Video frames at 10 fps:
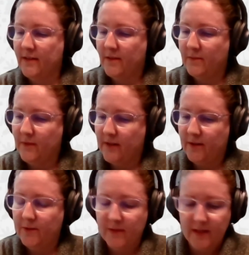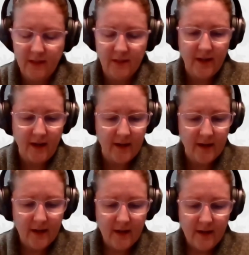is the one that you would want to look at.
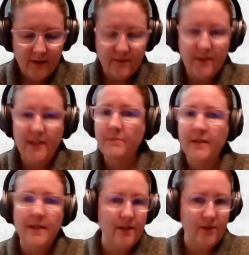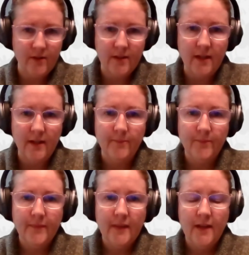Deeply interesting.
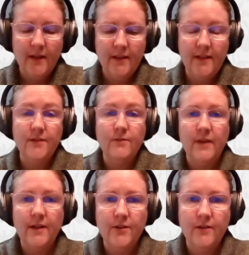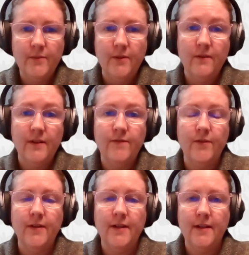They did a racially polarized
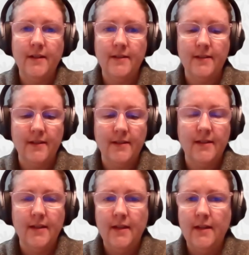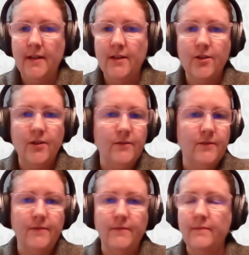voting analysis, and it
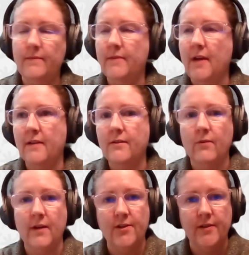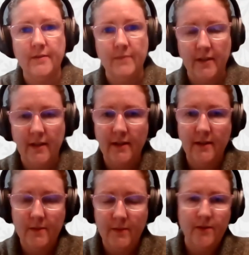showed unquestionably,
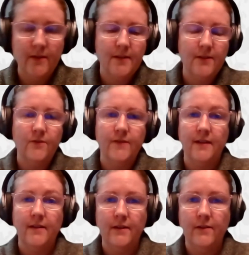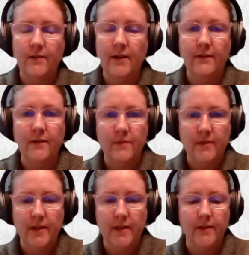especially in the Central Valley and in Kern County in
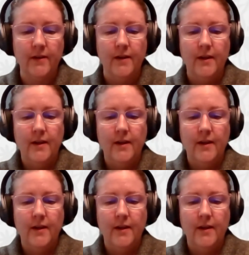particular,